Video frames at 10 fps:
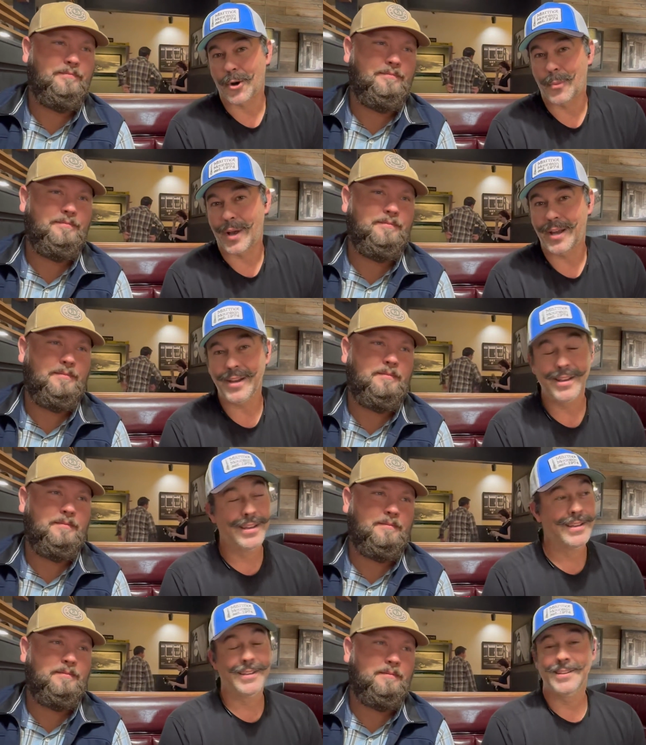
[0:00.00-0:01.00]
Speaker 1: about it
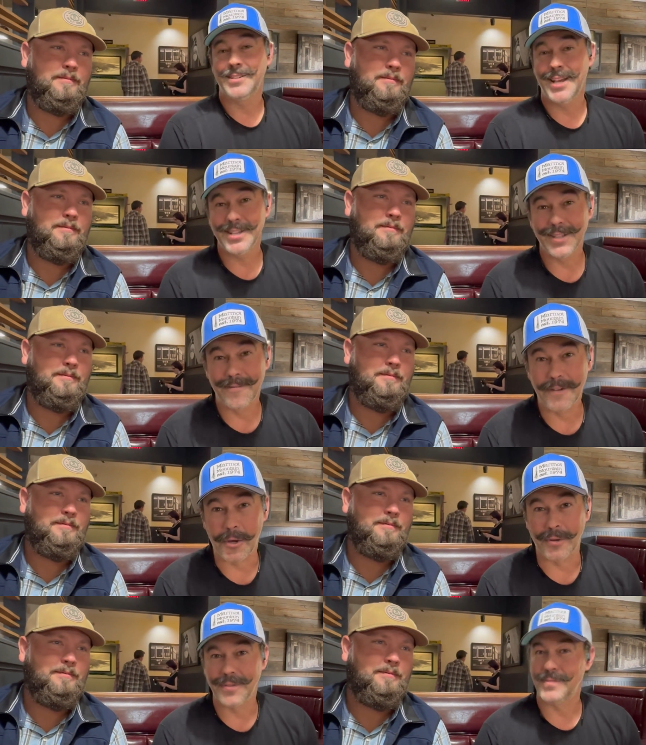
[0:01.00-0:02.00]
Tesla phone.
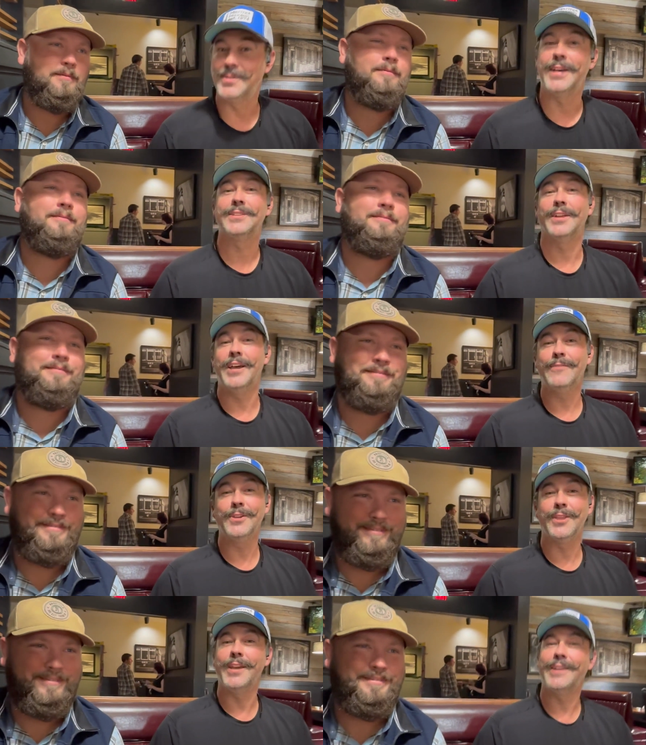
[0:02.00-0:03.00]
Tesla
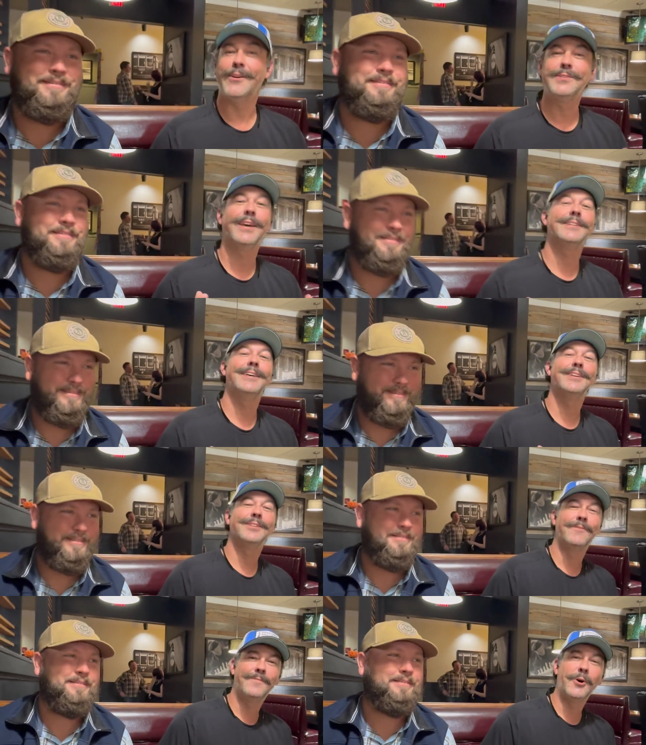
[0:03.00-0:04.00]
everything, now he's got a Tesla
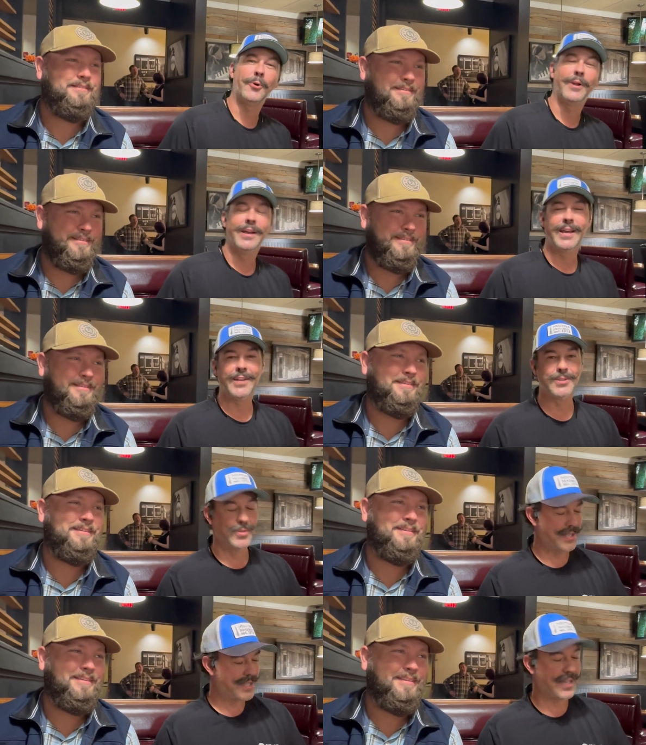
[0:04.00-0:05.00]
phone. And so
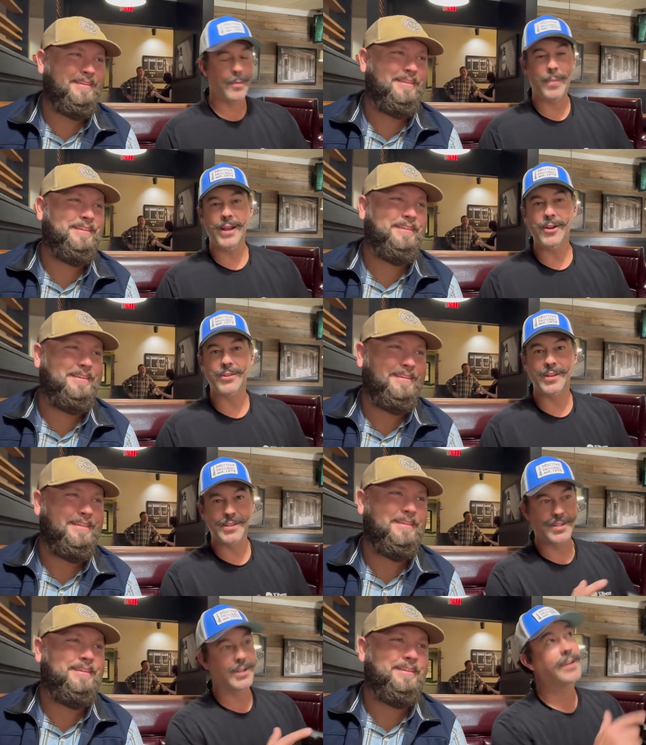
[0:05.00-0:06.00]
this thing apparently is
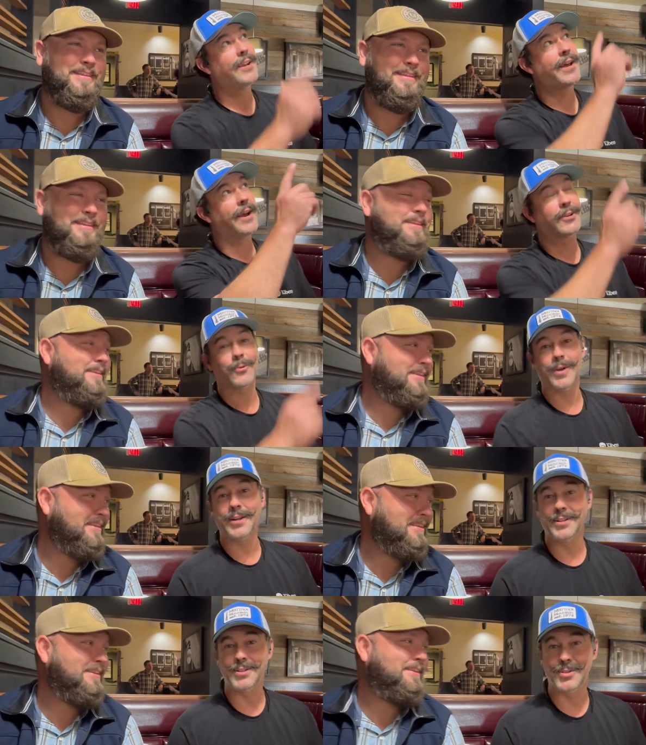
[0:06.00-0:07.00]
gonna connect
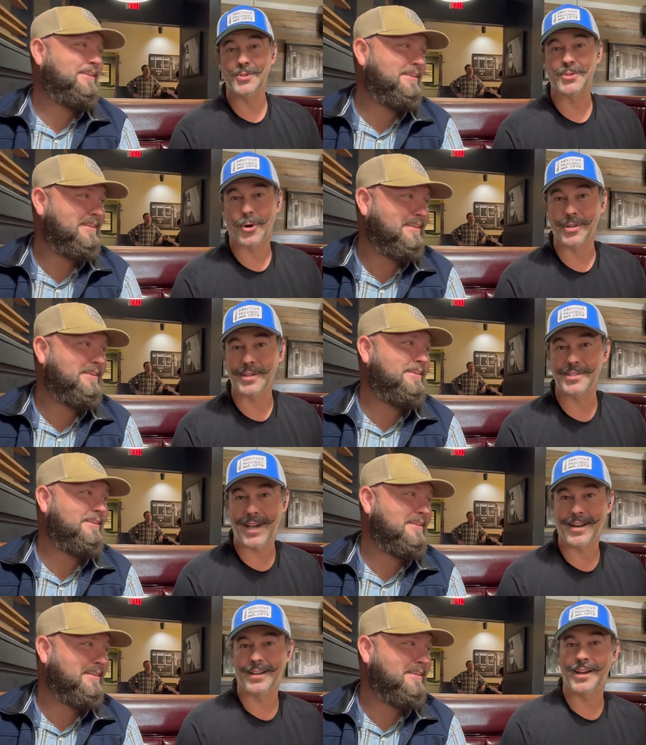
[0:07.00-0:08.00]
directly to the Starlink
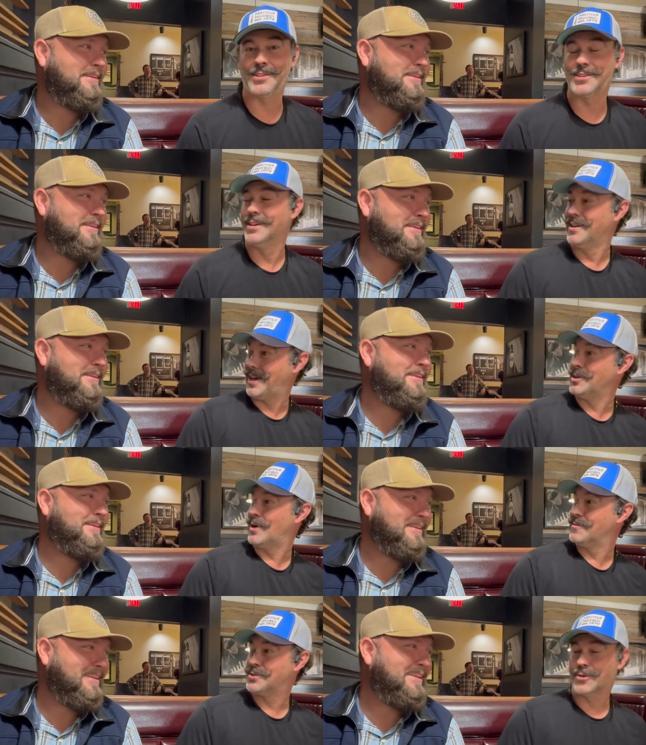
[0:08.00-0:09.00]
satellites and you'll
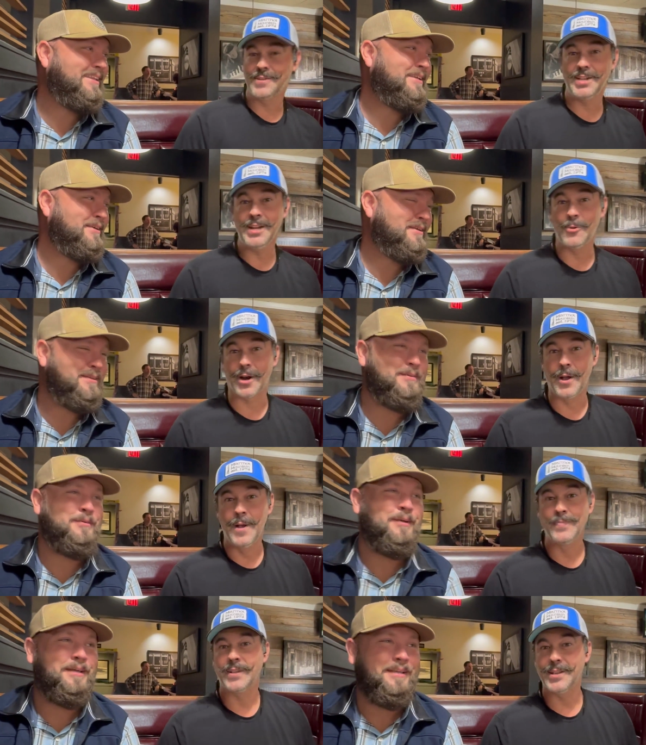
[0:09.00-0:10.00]
have service anywhere.
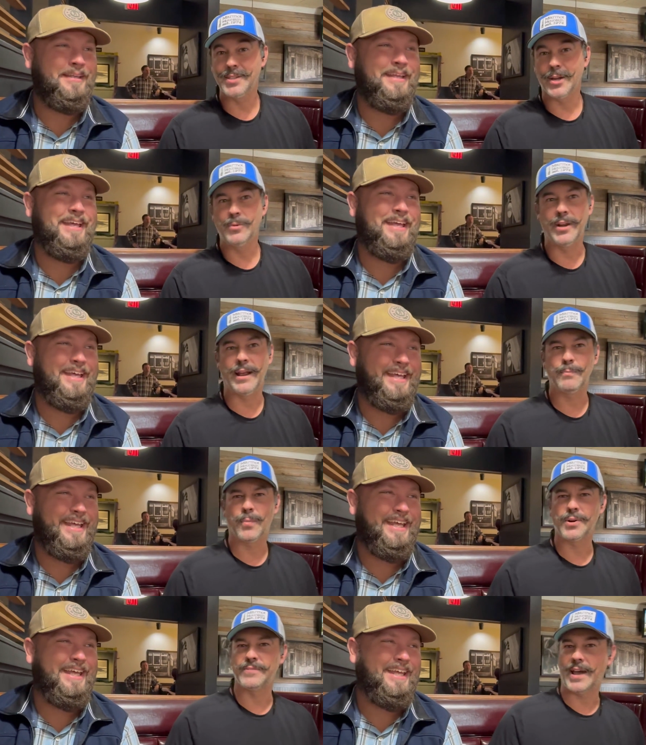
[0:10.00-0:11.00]
It's like what,
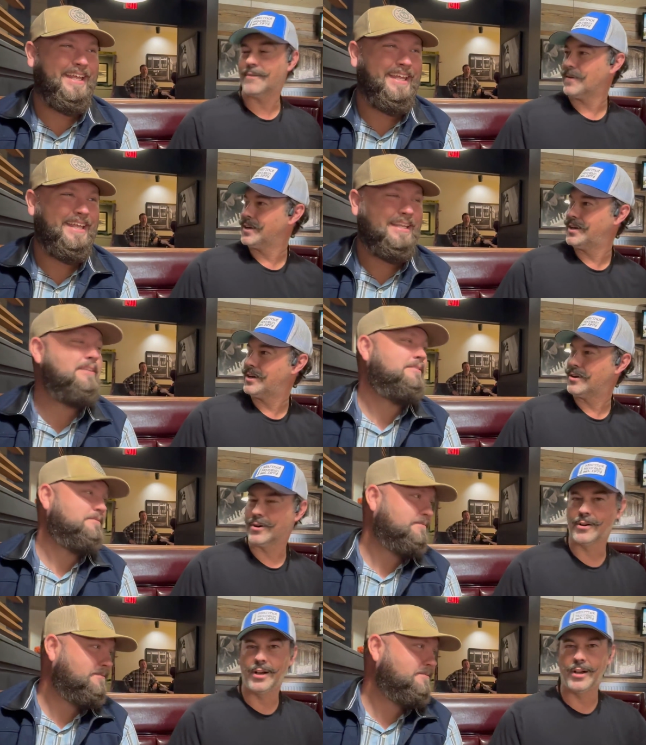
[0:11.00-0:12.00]
parts of Africa
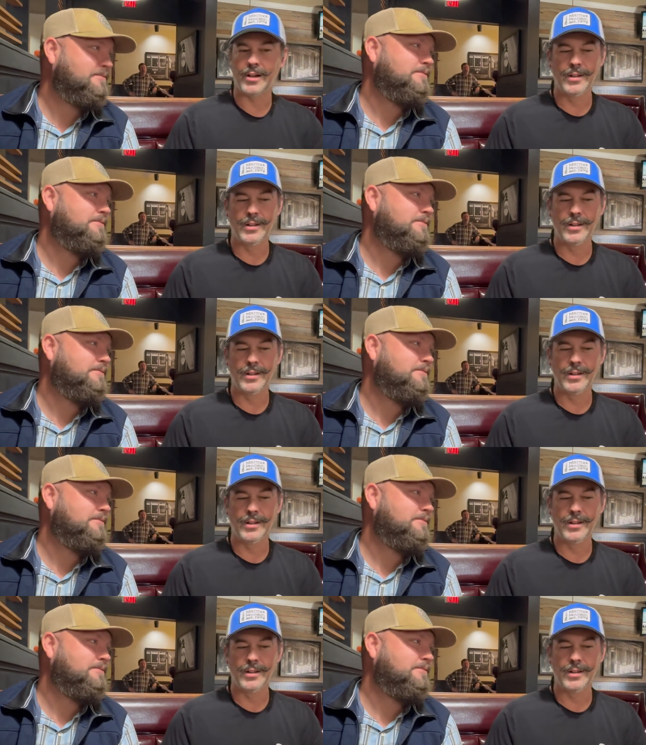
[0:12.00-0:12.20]
or uh,